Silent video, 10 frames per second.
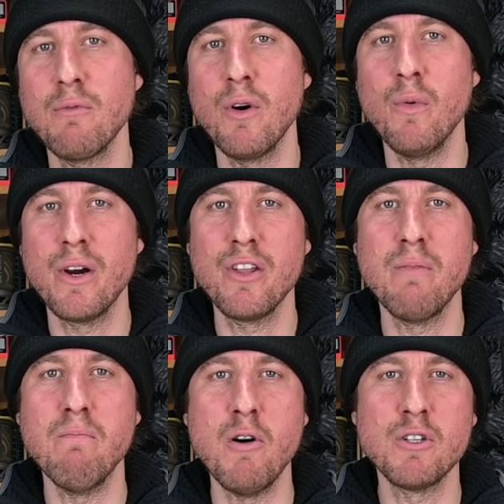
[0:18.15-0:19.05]
well, where are the
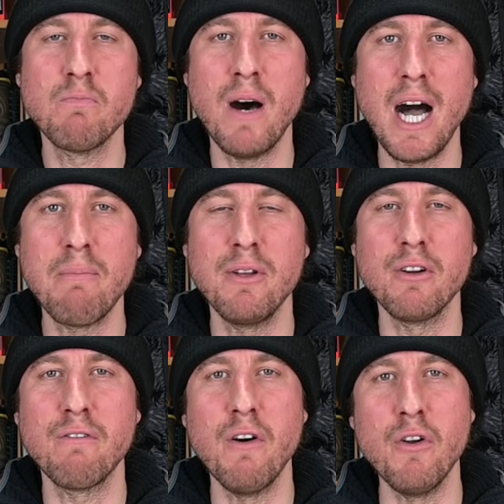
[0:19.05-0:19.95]
most
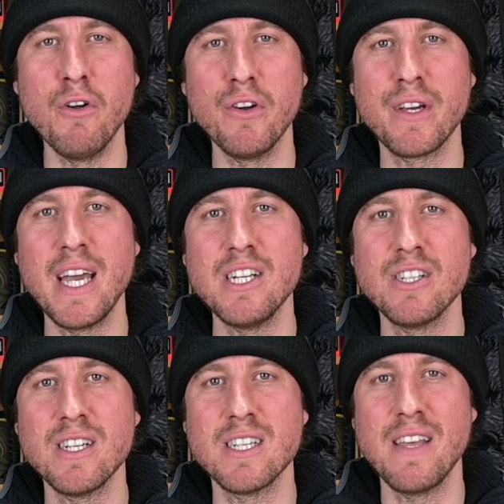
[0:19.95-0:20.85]
popular photo locations?